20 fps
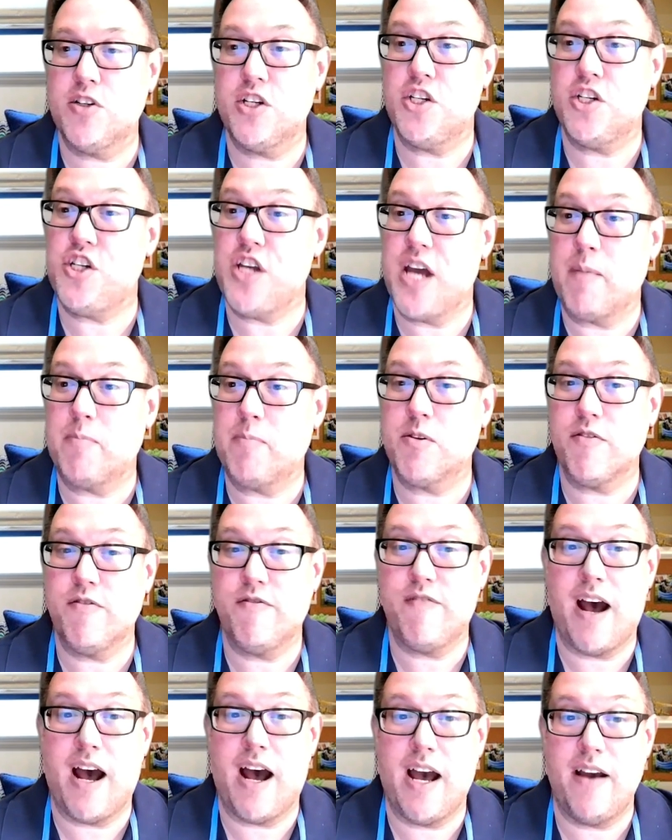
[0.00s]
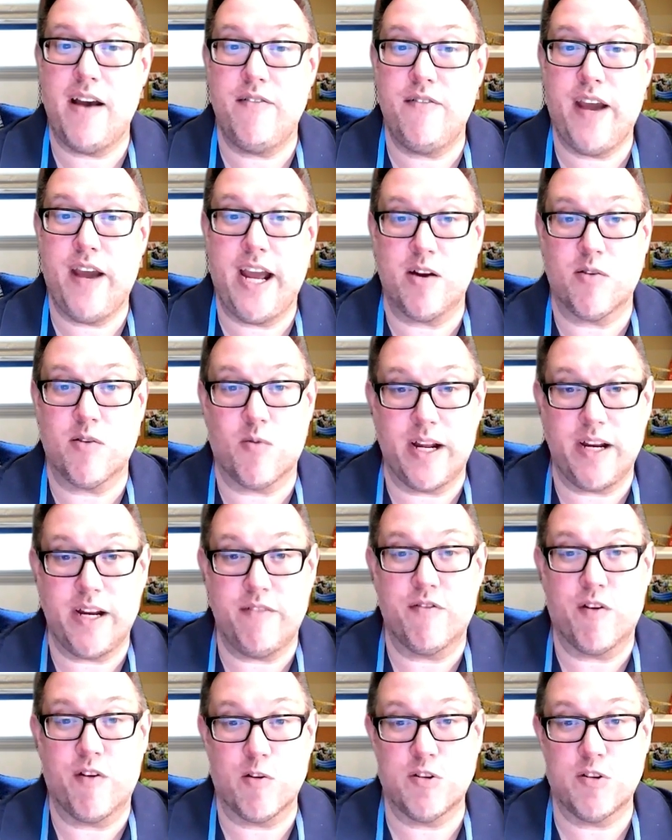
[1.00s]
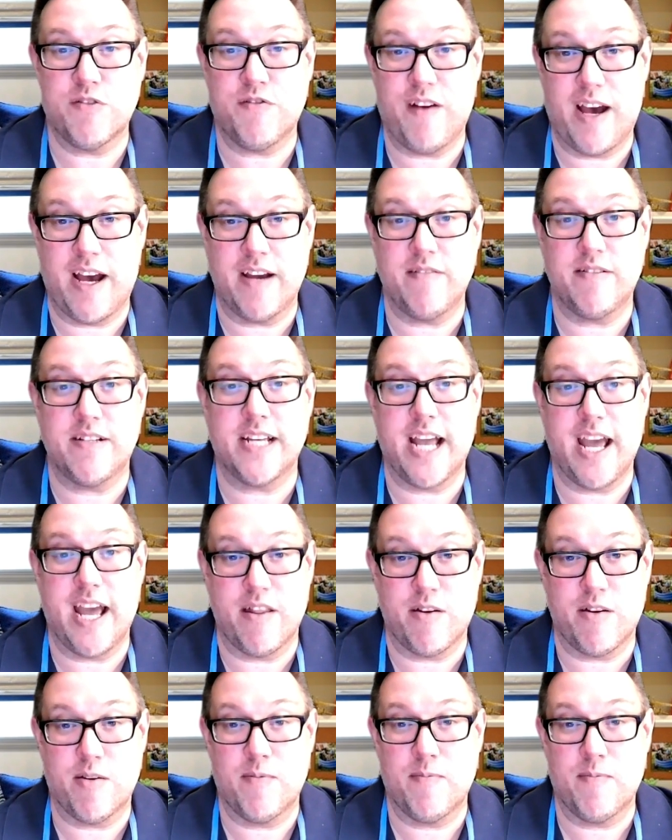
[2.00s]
chapter 5 and read verse 5 together.